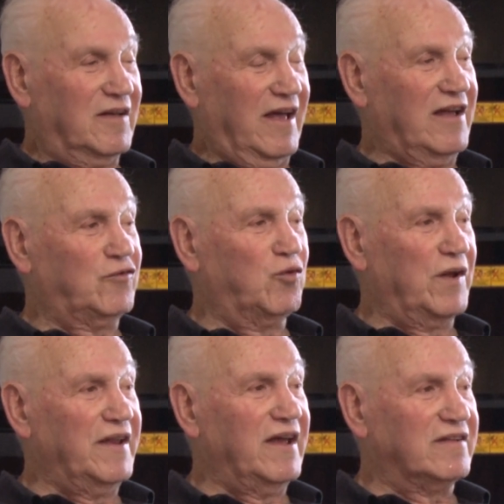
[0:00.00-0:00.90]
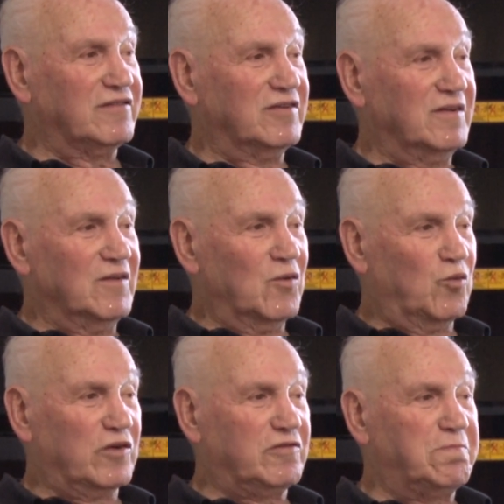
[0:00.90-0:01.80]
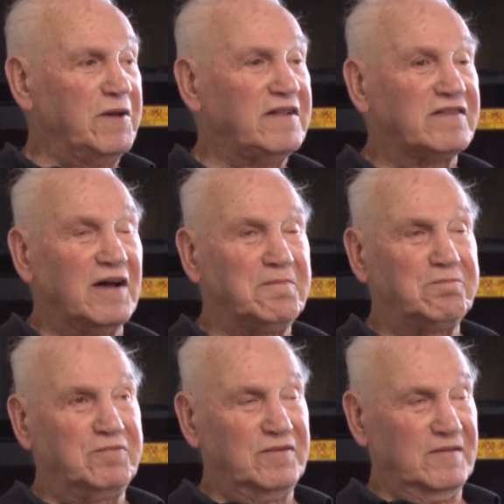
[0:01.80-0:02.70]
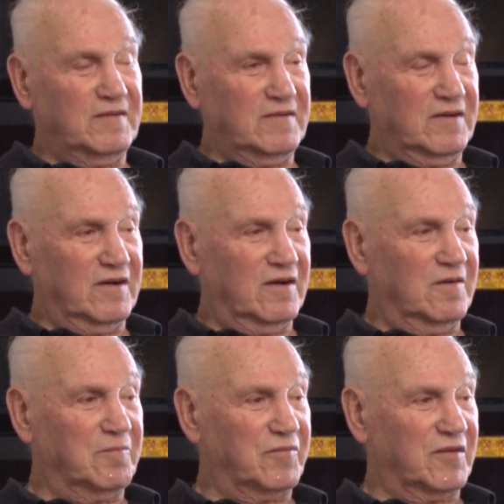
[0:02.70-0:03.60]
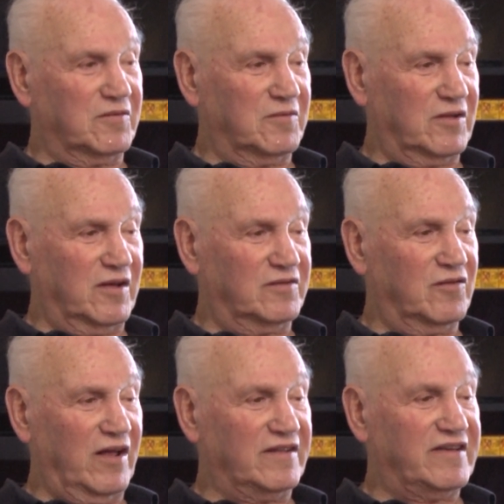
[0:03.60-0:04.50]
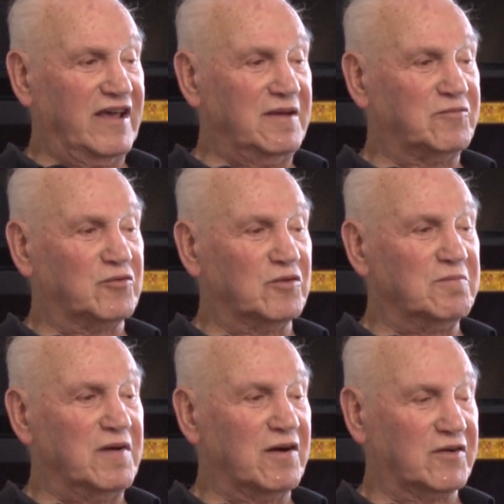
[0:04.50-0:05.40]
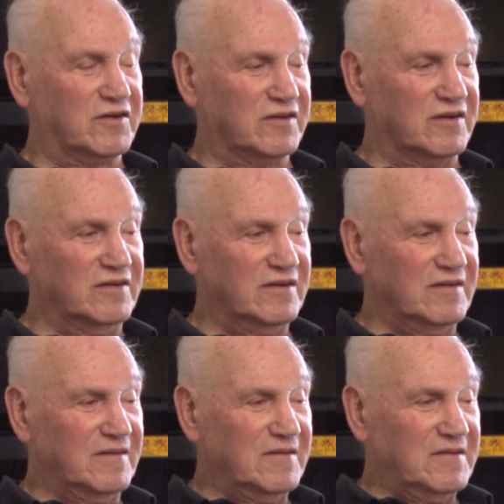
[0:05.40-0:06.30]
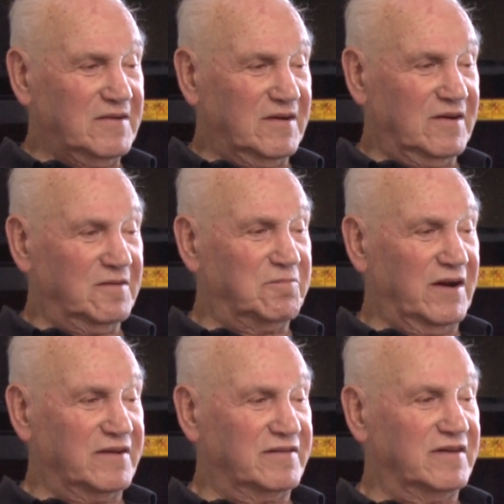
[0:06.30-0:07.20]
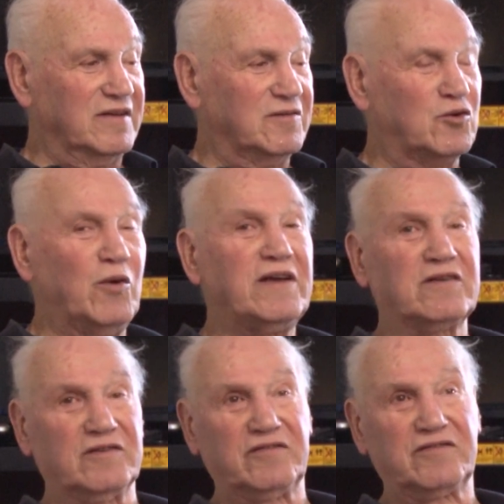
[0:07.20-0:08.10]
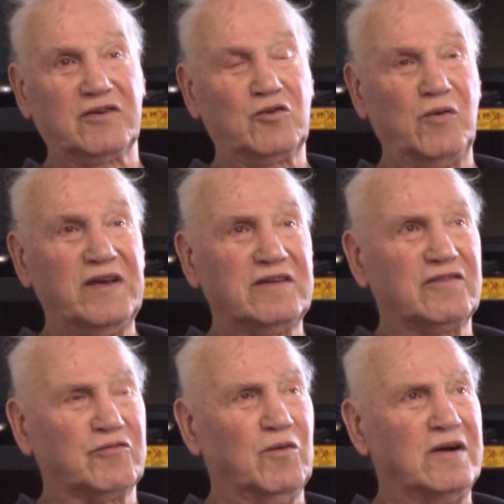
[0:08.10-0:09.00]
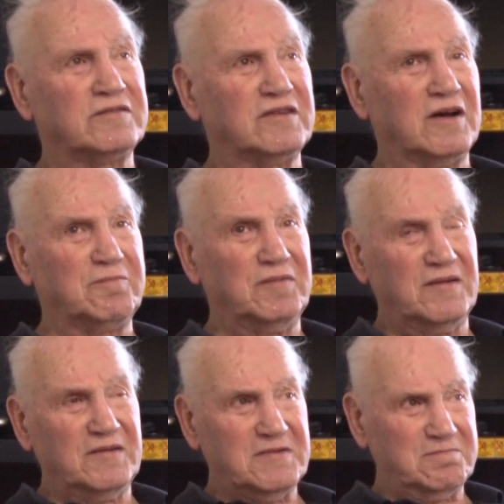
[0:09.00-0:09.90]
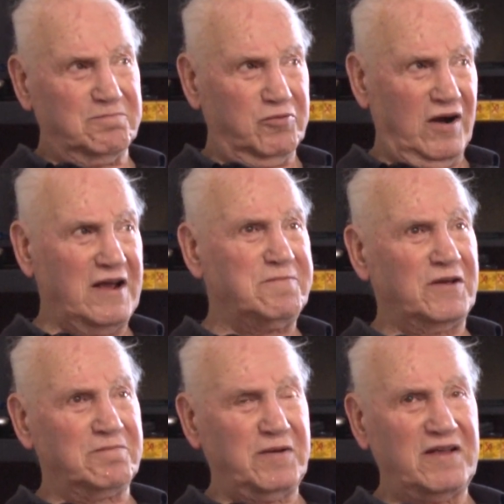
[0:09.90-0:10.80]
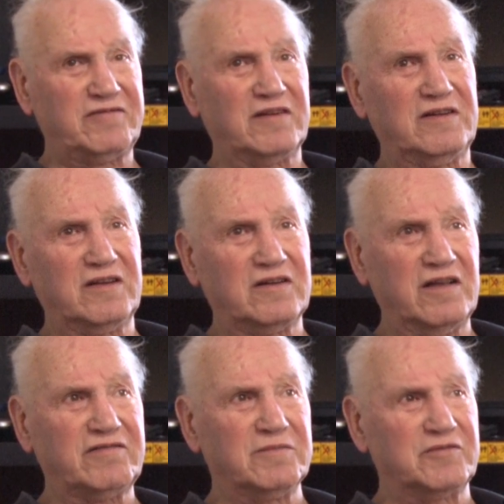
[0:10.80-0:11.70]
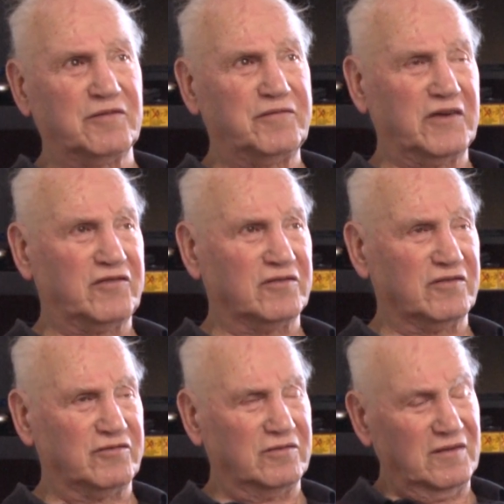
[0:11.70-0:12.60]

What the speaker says: Antoinette was picked up and came to America by the Quakers. The Quakers wound up bribing basically customs officials,